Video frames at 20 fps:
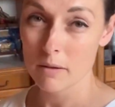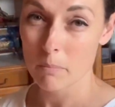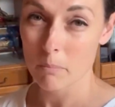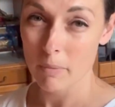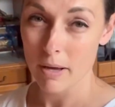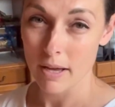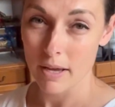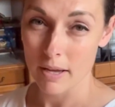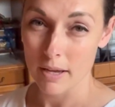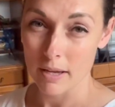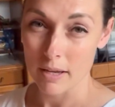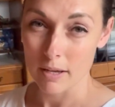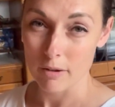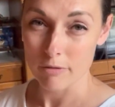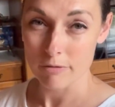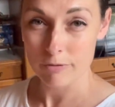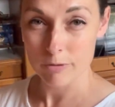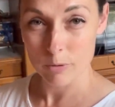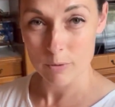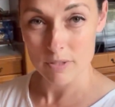my
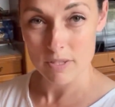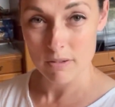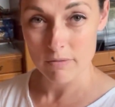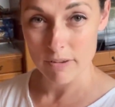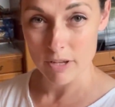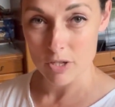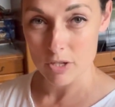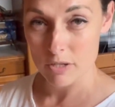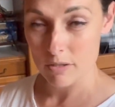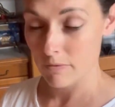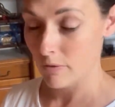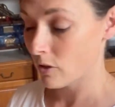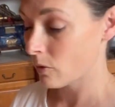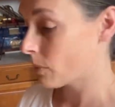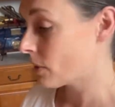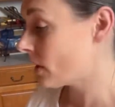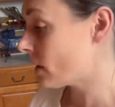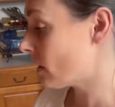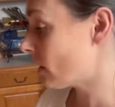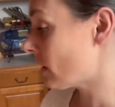fruits and veggies for the
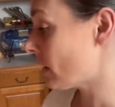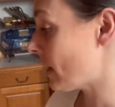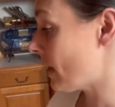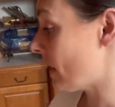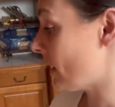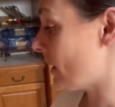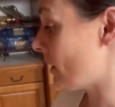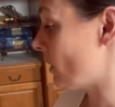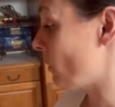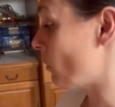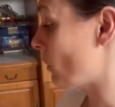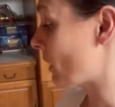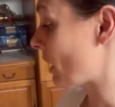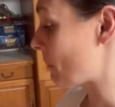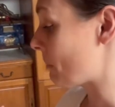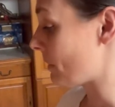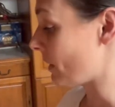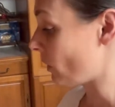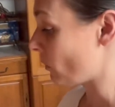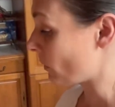week, and what I
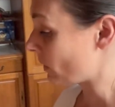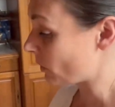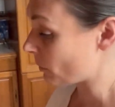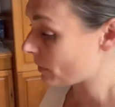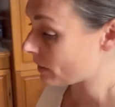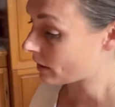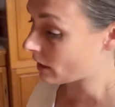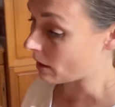pick one week,